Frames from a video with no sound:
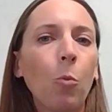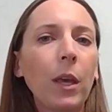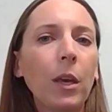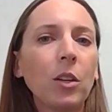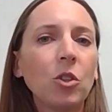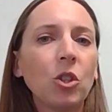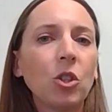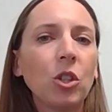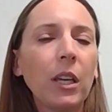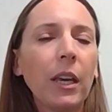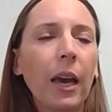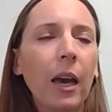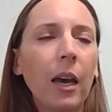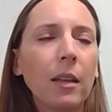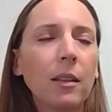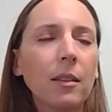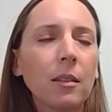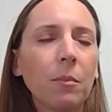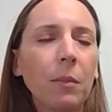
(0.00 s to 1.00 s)
she
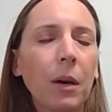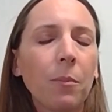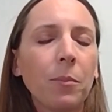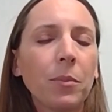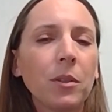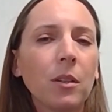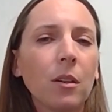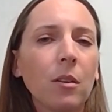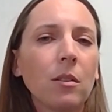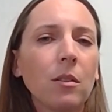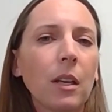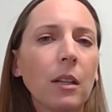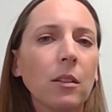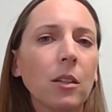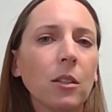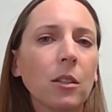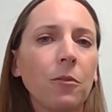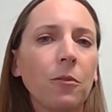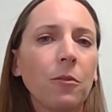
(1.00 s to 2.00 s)
had some episodes that
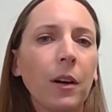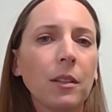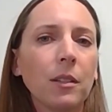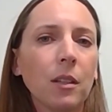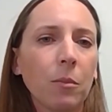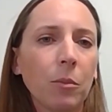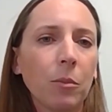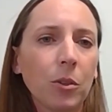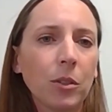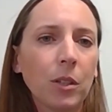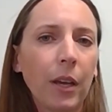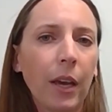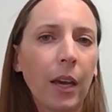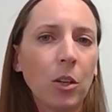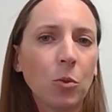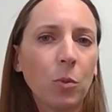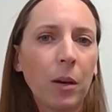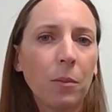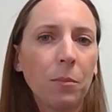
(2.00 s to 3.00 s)
looked very similar to
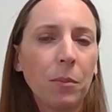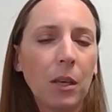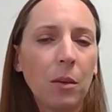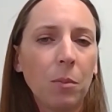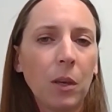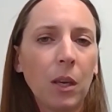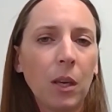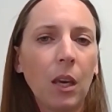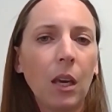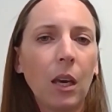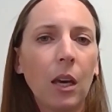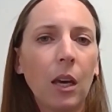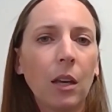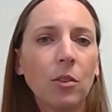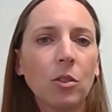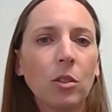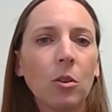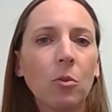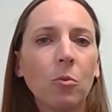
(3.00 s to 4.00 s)
HYPP.
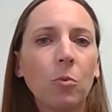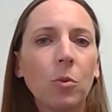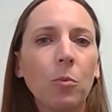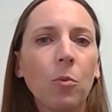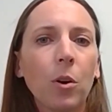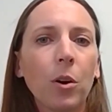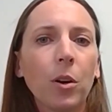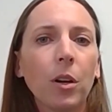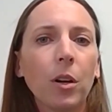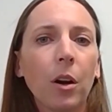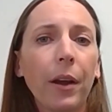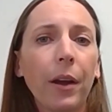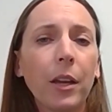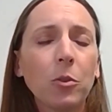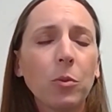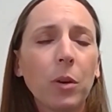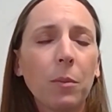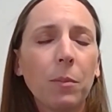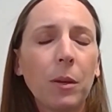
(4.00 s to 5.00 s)
And so her
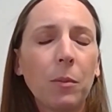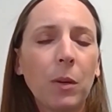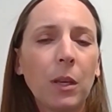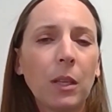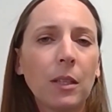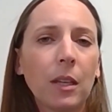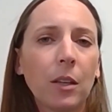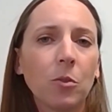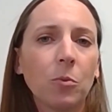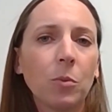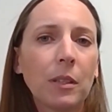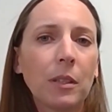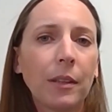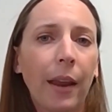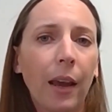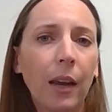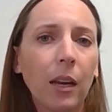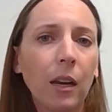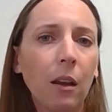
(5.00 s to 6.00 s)
HYPP test was
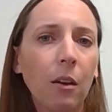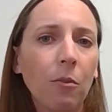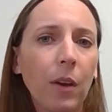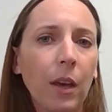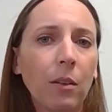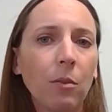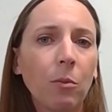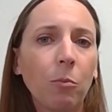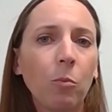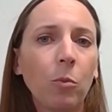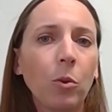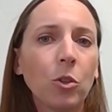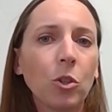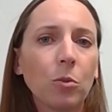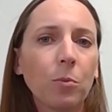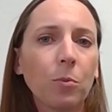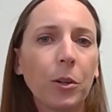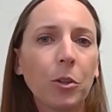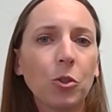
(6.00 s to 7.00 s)
negative, and we
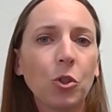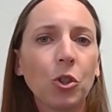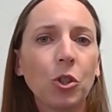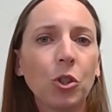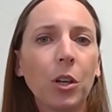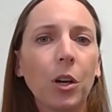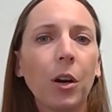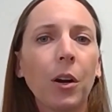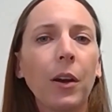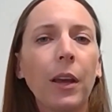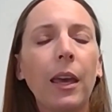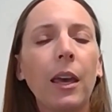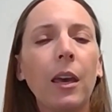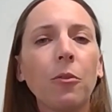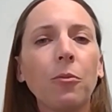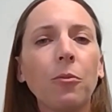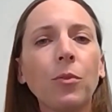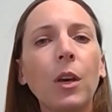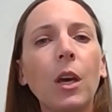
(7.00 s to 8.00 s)
just weren't sure
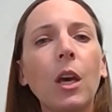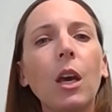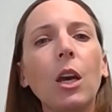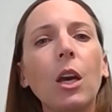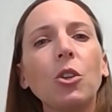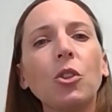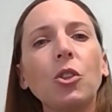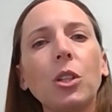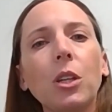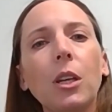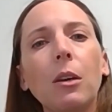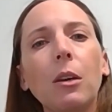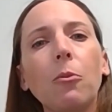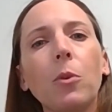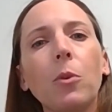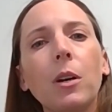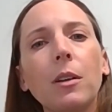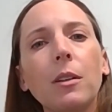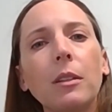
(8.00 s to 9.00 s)
if she
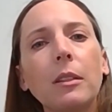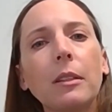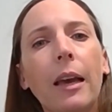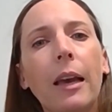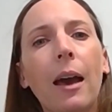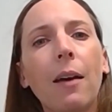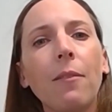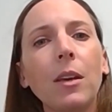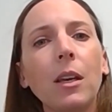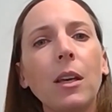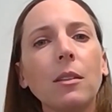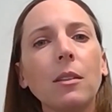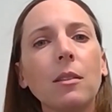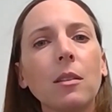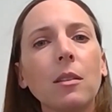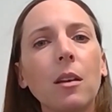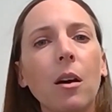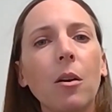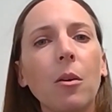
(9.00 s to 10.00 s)
was having
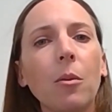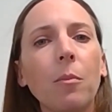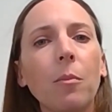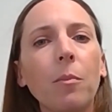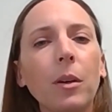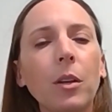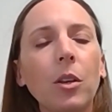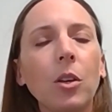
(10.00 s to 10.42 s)
some,